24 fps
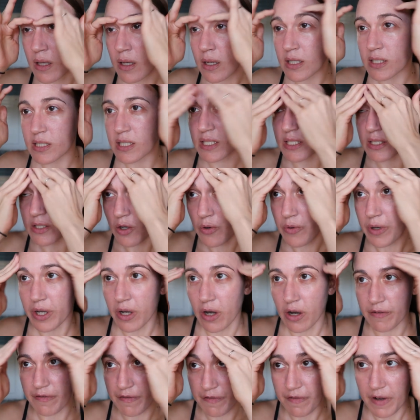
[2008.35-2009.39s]
because this is going
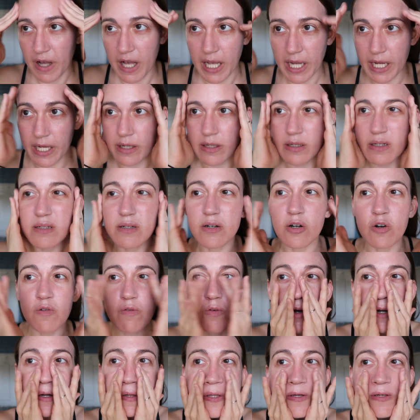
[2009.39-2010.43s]
on fine
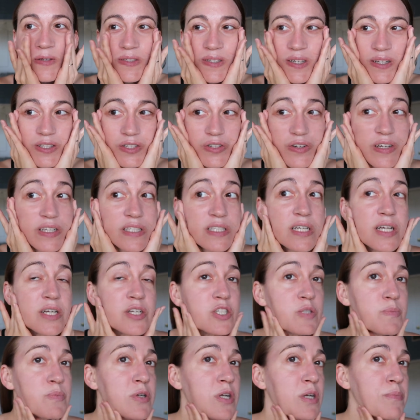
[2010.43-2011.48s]
over all those sunscreens that I
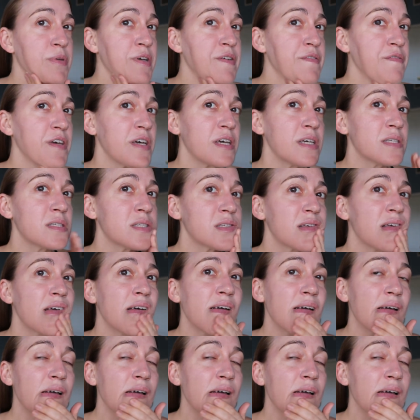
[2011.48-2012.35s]
just put on my face.